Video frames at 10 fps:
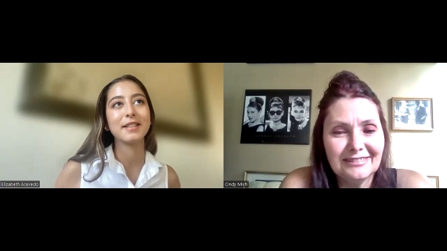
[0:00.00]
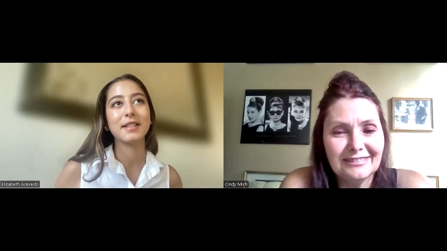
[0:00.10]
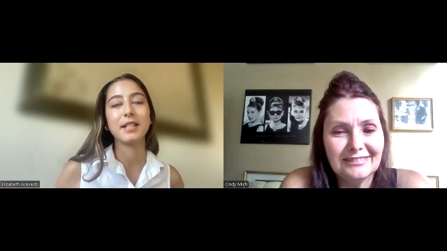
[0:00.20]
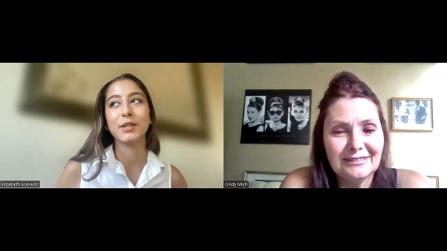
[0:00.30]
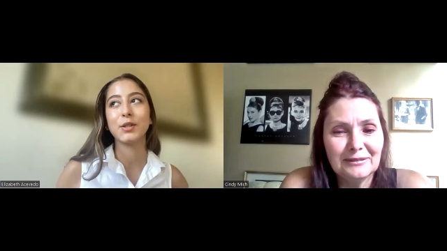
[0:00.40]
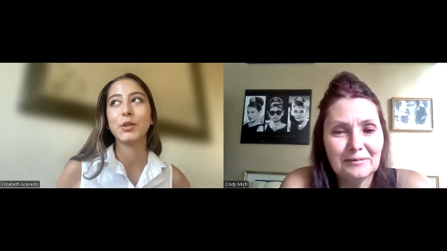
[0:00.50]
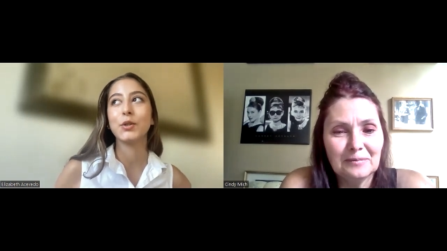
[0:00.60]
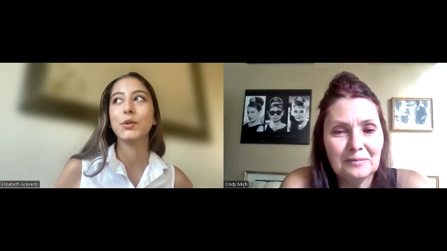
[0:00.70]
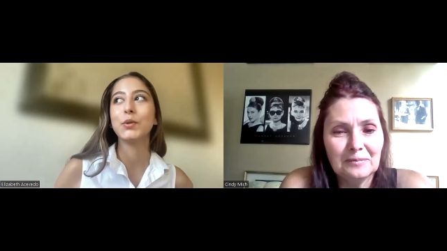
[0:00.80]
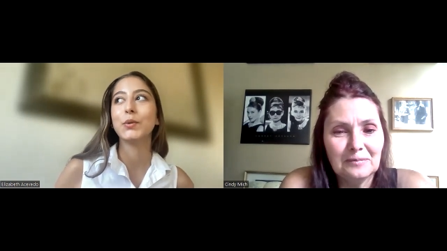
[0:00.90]
Speaker 1: these
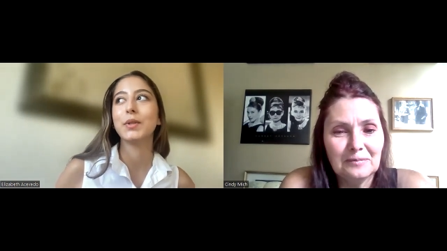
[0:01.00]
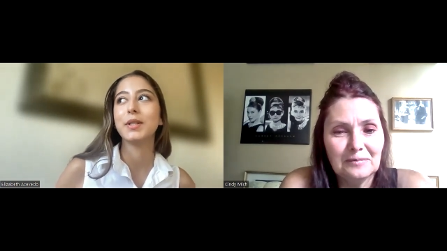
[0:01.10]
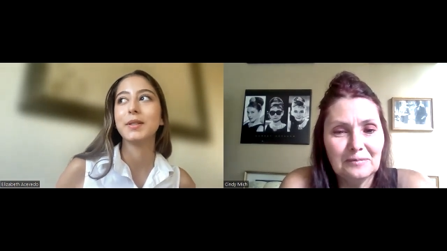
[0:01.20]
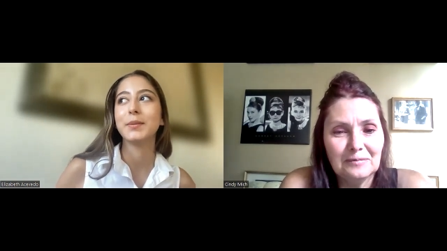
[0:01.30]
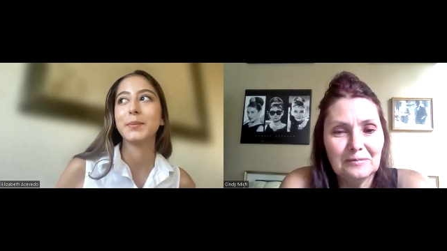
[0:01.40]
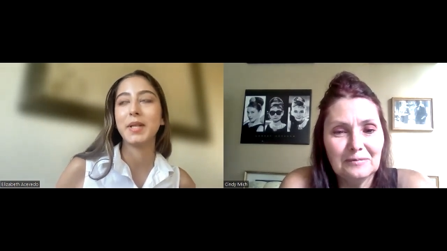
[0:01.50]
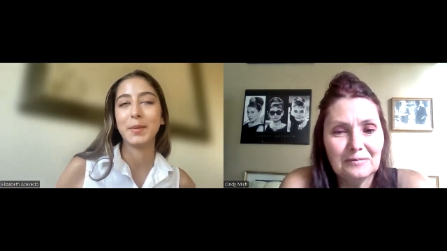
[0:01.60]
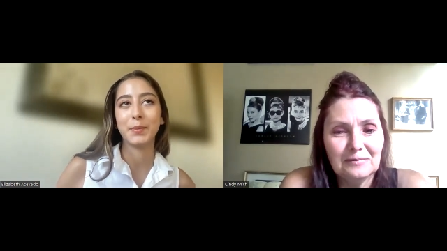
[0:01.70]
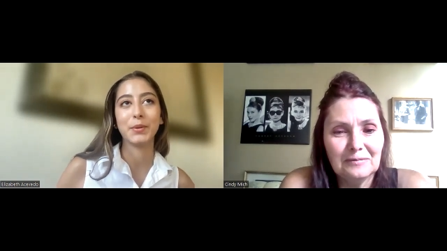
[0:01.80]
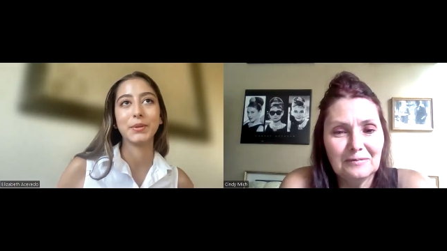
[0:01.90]
two
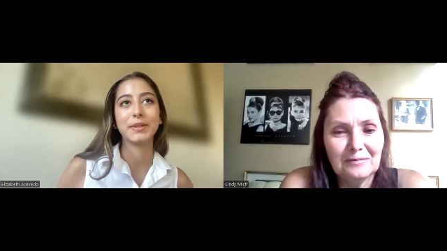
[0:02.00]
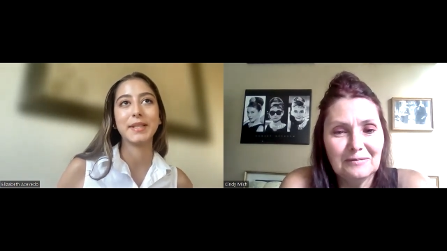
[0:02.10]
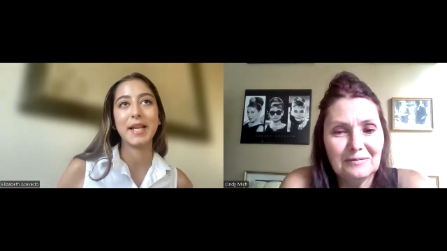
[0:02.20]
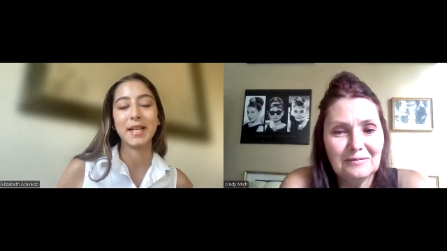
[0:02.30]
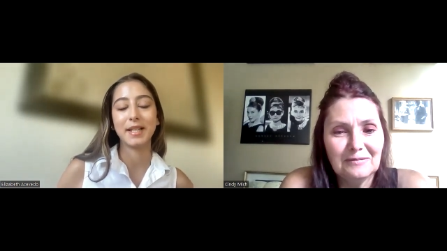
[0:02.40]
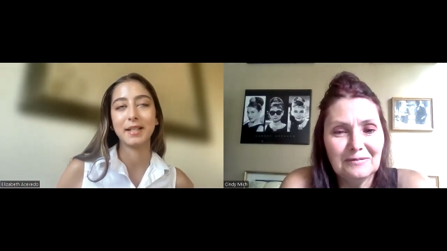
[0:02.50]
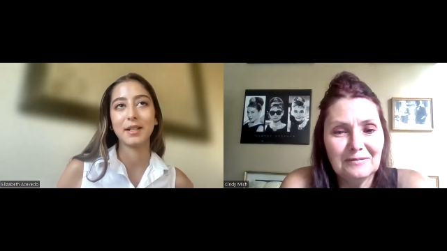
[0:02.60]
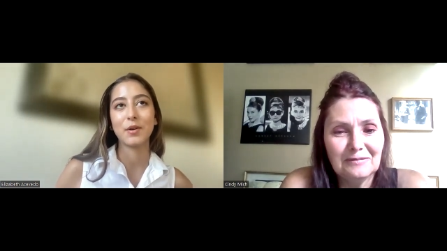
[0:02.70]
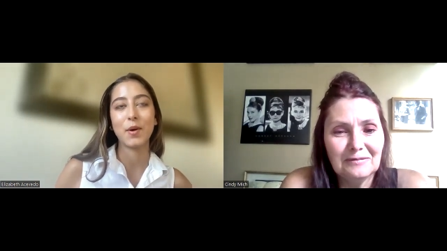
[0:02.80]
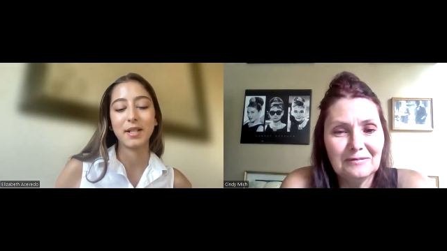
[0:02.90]
people
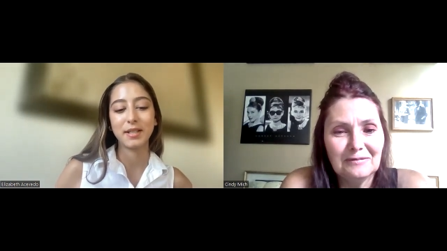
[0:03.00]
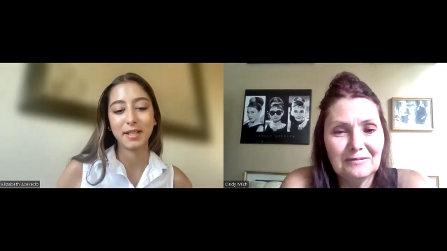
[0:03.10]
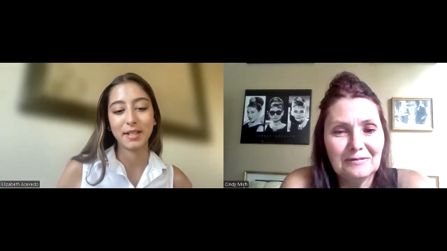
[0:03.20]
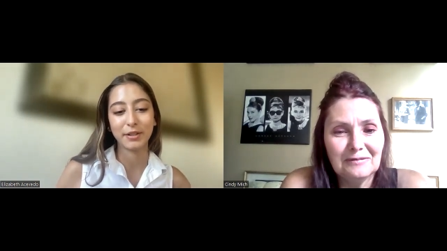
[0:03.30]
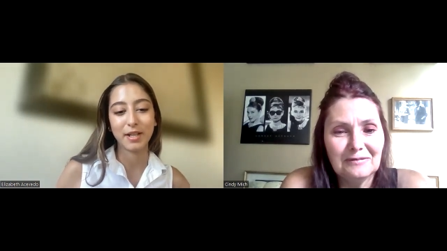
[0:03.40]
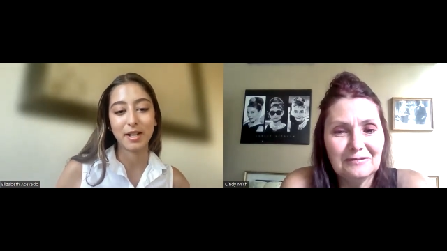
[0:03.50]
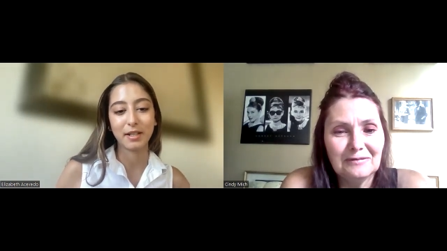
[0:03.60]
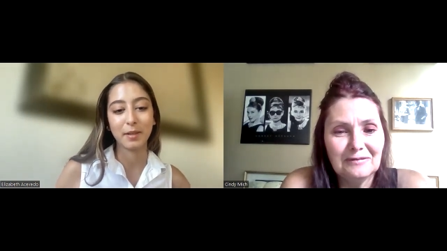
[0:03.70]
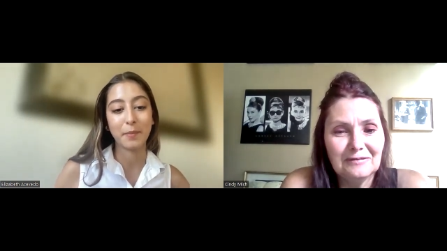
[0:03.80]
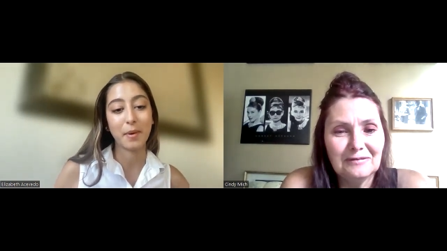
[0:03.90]
saying quite a teary eyed
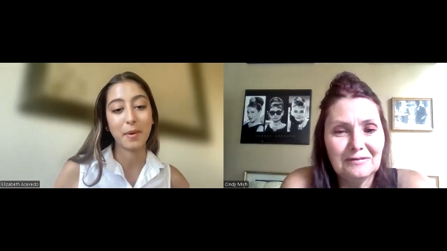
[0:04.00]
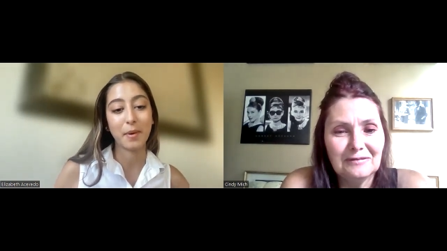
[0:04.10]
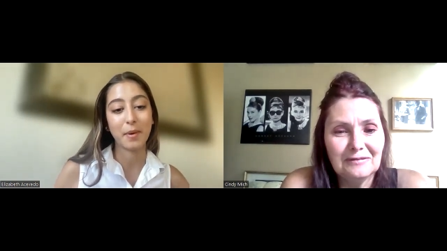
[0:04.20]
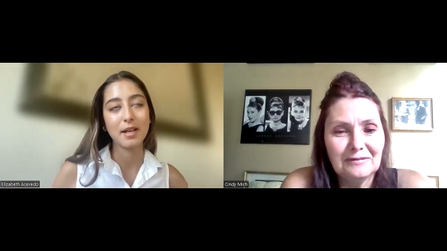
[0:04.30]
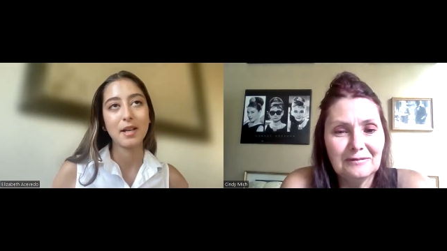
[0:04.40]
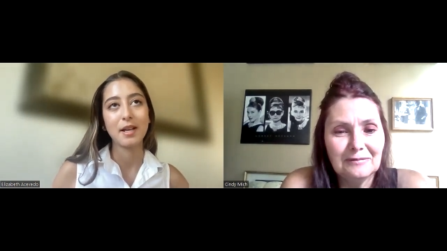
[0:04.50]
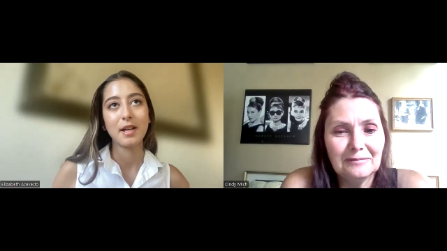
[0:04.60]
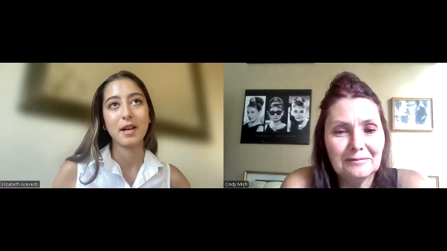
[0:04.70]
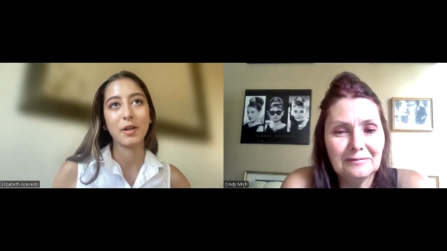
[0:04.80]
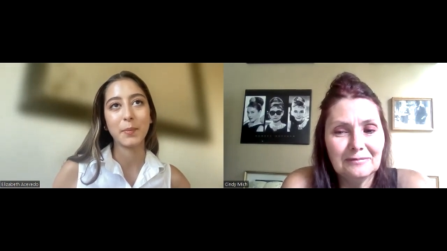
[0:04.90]
goodbye
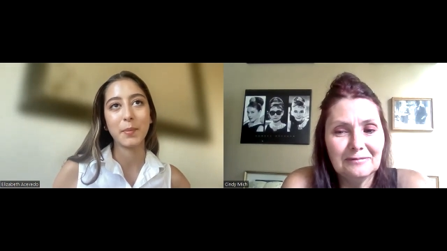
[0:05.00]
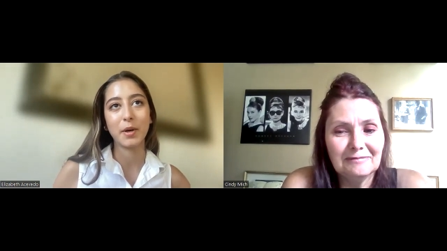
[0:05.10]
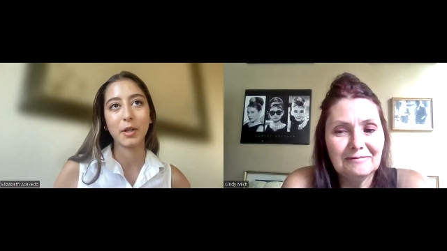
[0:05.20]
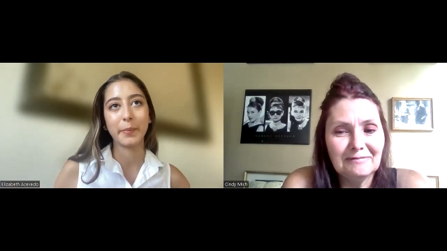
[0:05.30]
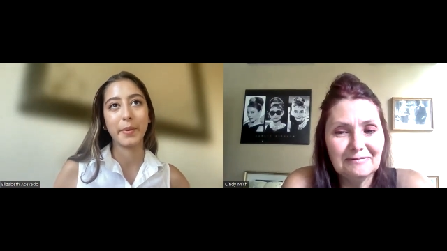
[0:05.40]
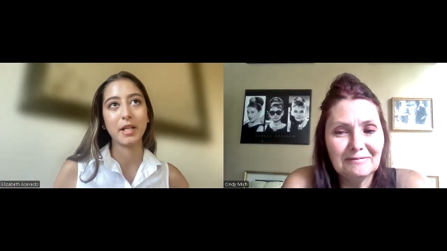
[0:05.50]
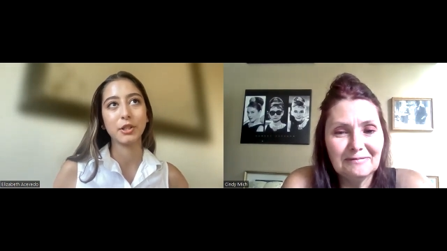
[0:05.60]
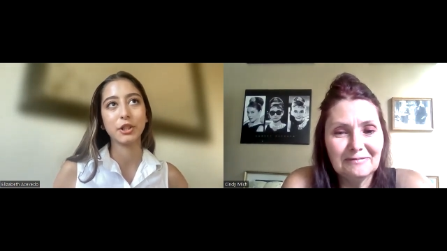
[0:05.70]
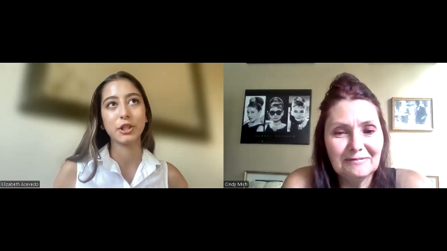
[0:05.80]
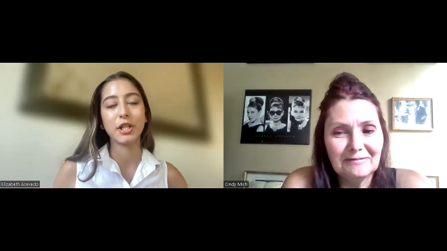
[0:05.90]
on a park
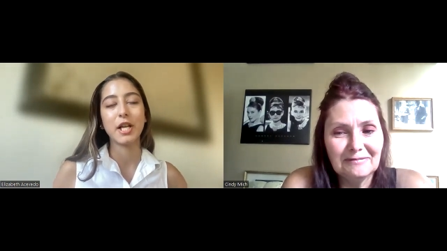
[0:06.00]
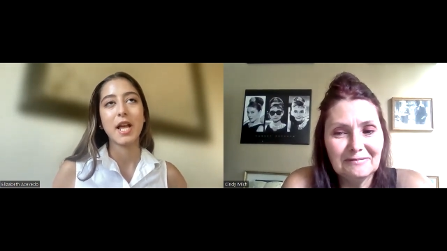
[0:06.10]
bench.